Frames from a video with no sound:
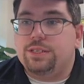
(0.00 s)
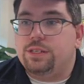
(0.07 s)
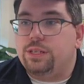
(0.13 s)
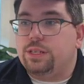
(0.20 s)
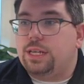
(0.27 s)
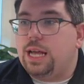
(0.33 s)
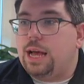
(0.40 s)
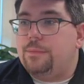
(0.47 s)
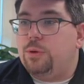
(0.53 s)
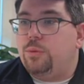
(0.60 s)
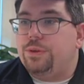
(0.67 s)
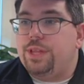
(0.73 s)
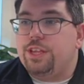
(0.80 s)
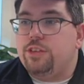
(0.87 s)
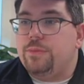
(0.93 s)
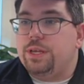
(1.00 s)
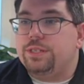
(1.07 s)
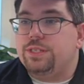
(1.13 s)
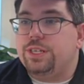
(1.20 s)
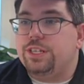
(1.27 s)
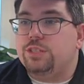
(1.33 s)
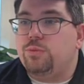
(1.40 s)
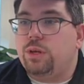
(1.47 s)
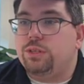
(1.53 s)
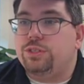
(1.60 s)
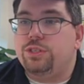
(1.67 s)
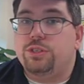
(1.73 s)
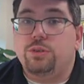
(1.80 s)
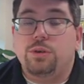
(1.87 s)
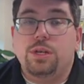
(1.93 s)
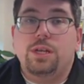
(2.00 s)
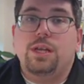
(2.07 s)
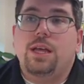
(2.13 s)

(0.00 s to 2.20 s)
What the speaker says: another common one that you may see as well too.